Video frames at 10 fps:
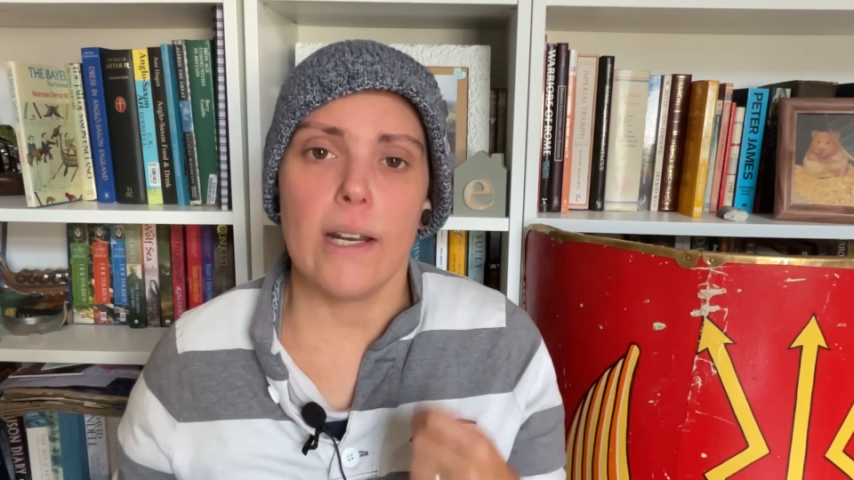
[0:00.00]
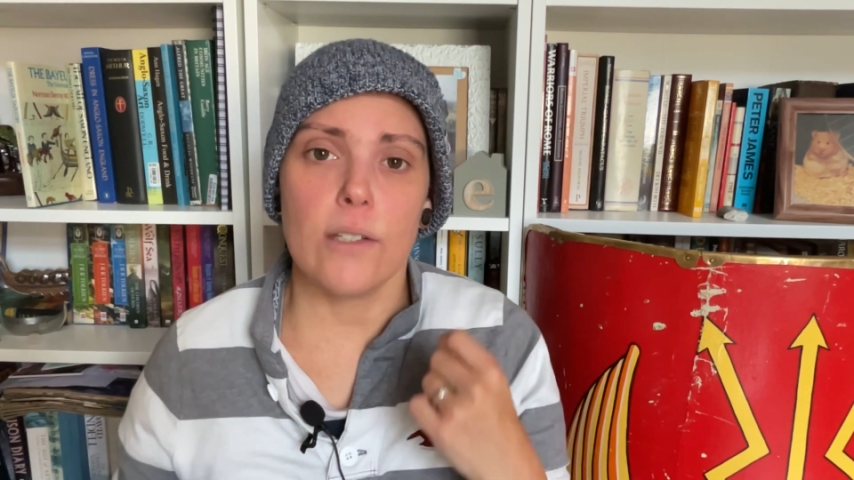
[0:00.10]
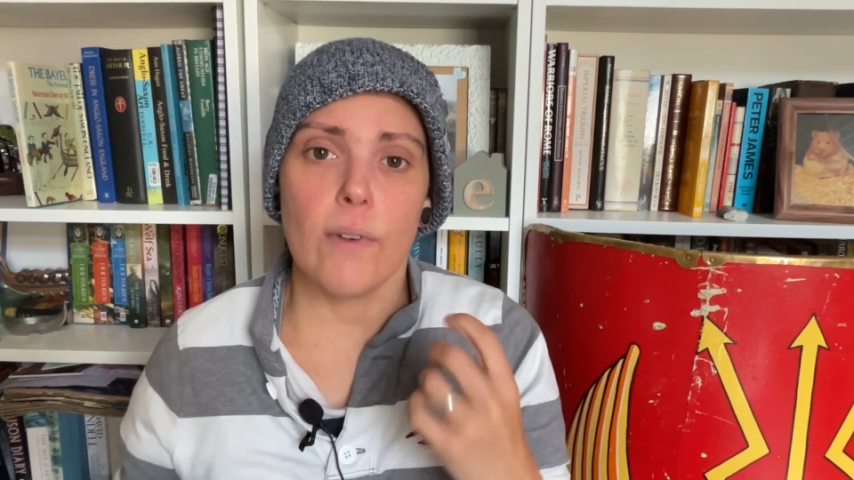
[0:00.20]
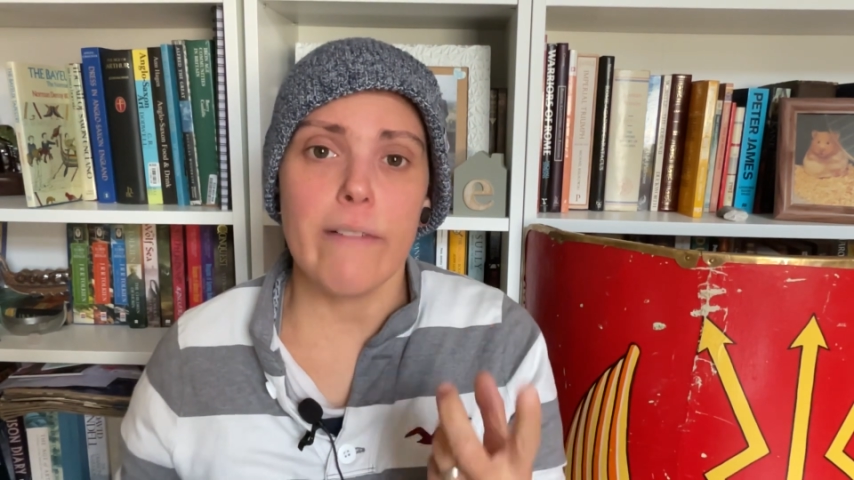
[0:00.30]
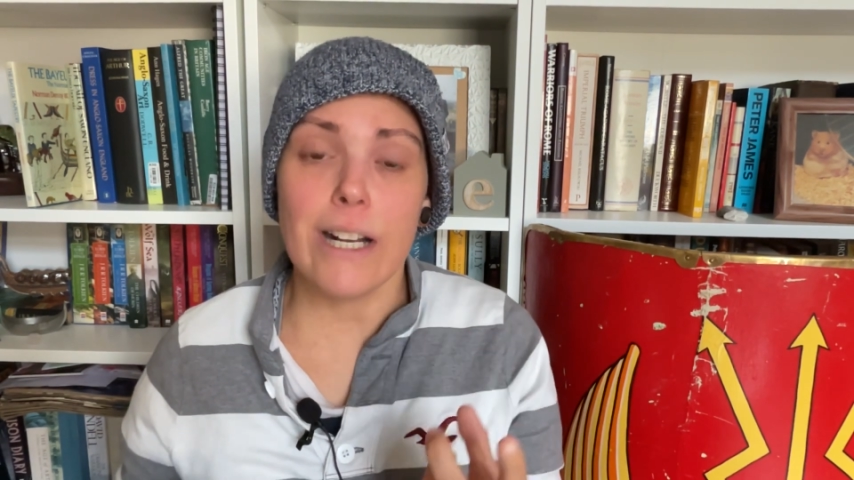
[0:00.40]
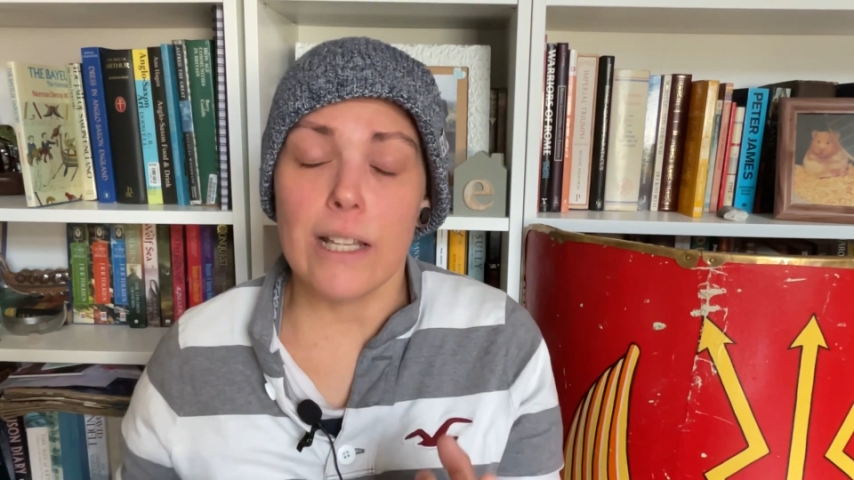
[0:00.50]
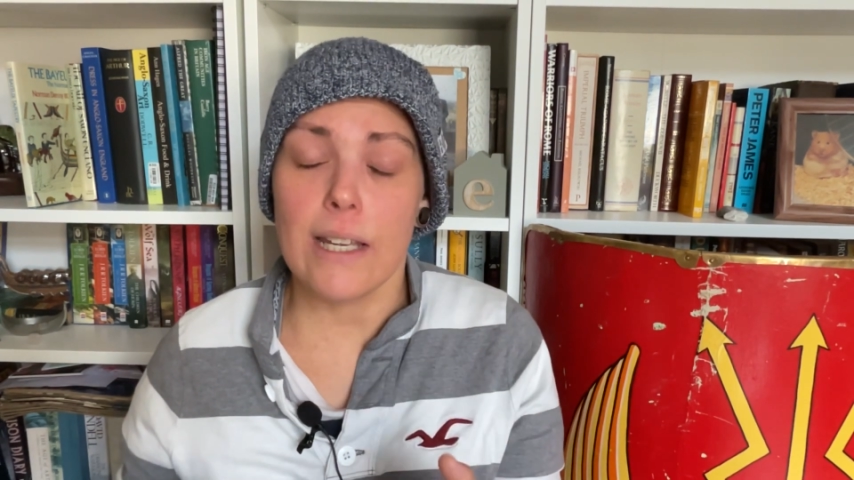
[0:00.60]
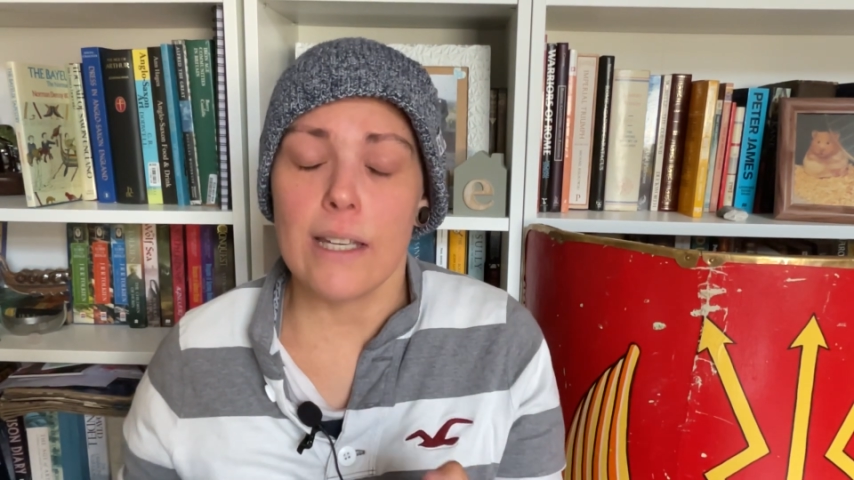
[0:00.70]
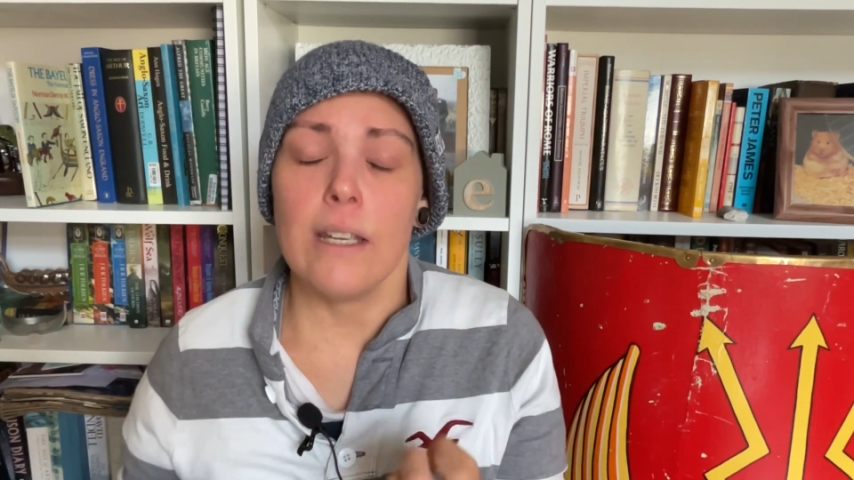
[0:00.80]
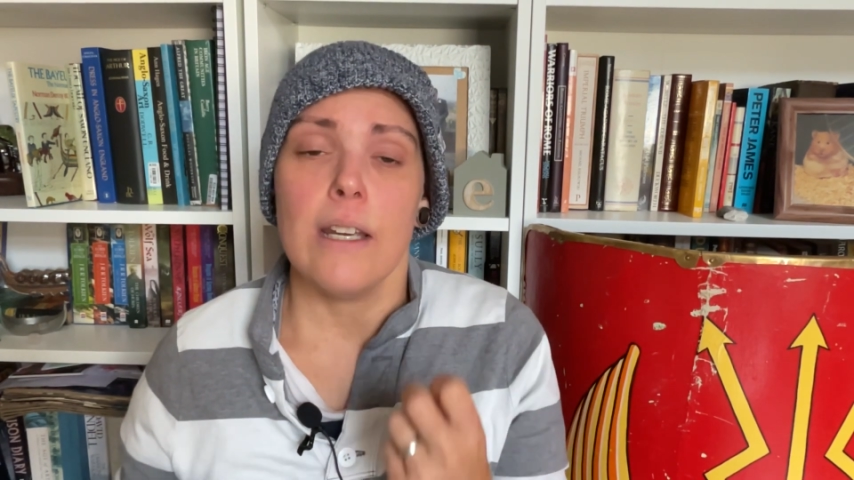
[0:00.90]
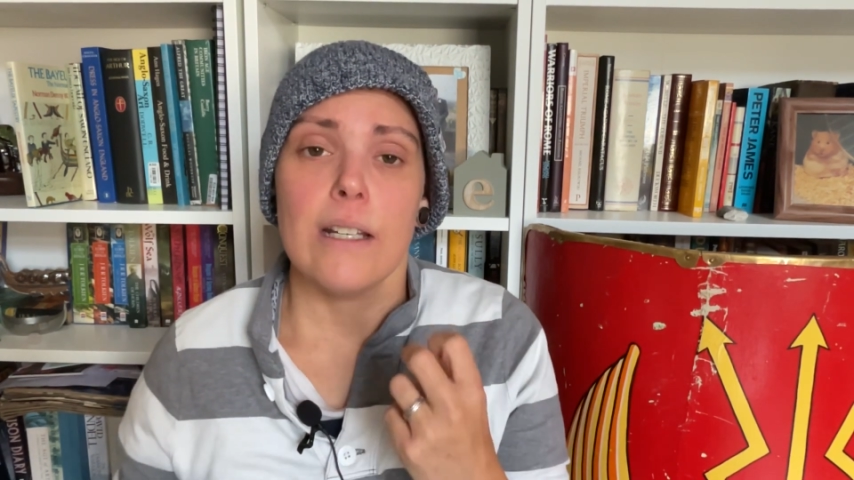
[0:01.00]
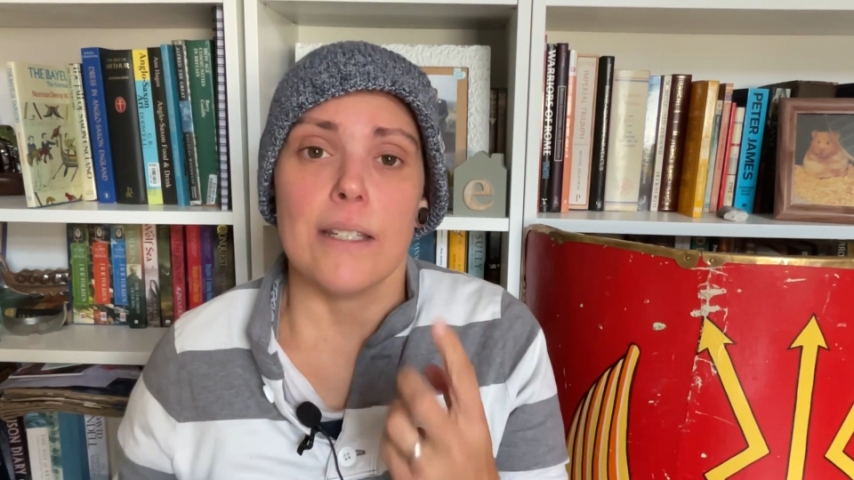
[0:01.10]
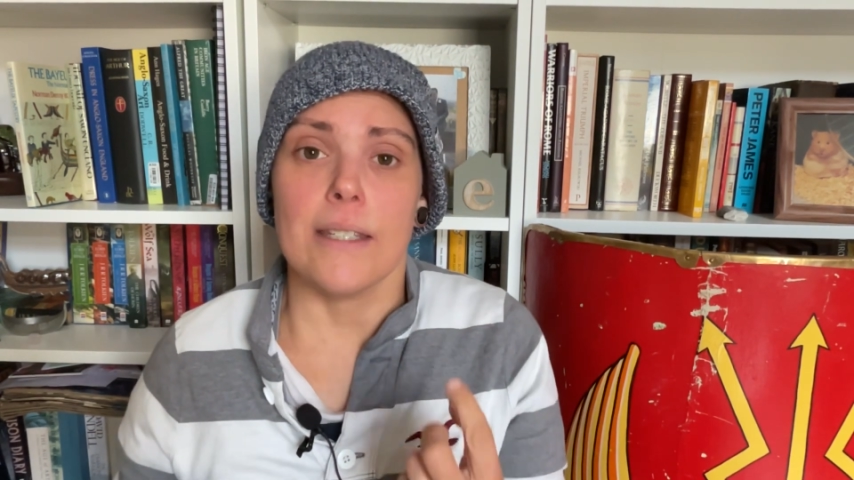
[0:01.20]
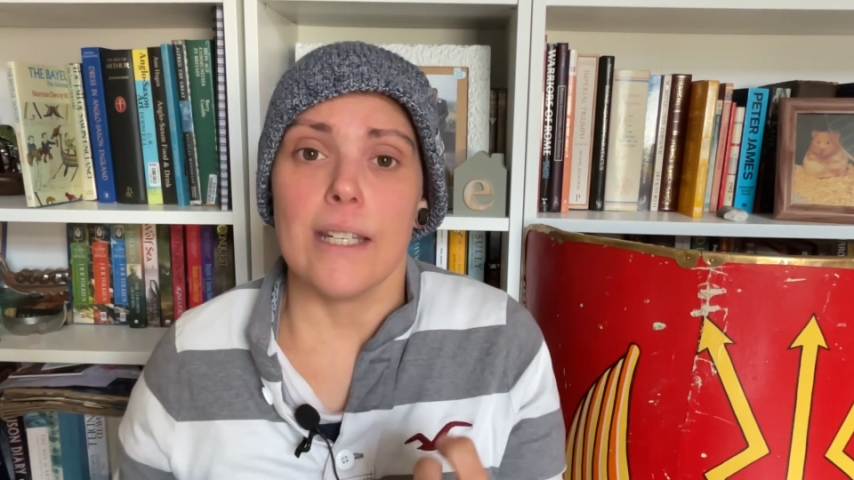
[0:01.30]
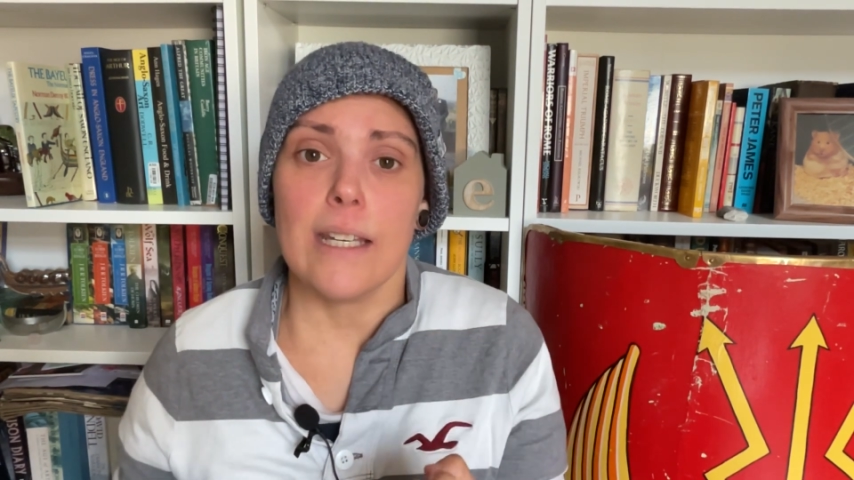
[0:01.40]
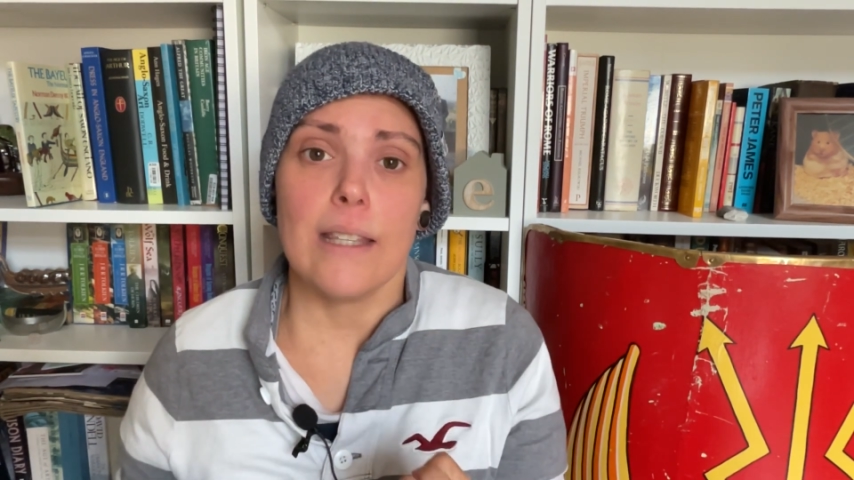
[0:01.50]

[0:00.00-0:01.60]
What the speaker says: and it's very clear to see